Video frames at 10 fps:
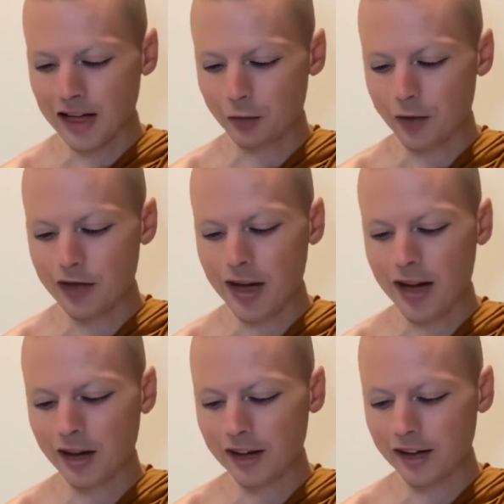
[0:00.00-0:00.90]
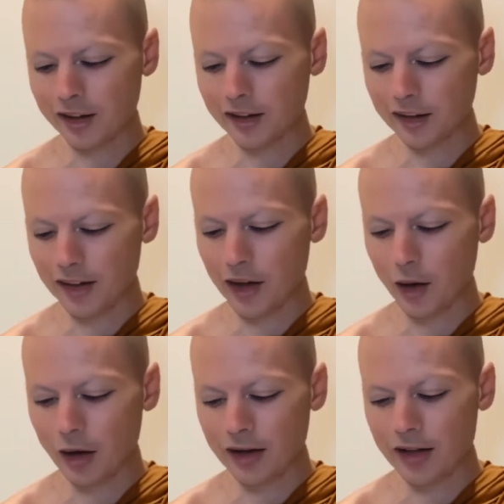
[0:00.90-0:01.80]
In which areas
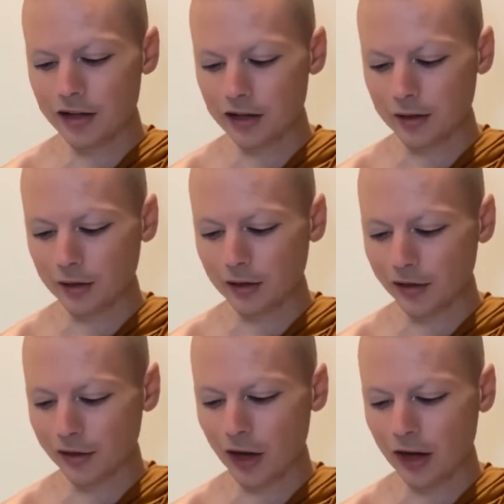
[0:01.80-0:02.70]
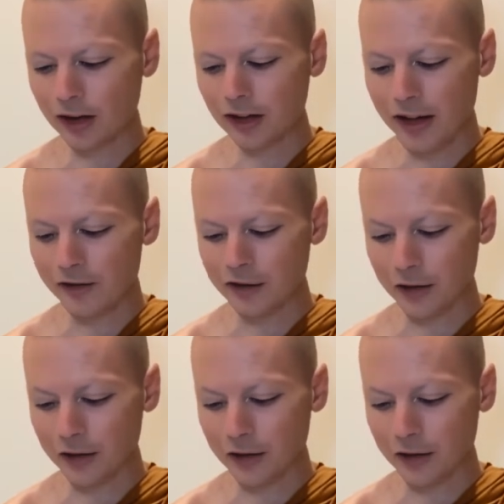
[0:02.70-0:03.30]
or in issues of Sangha life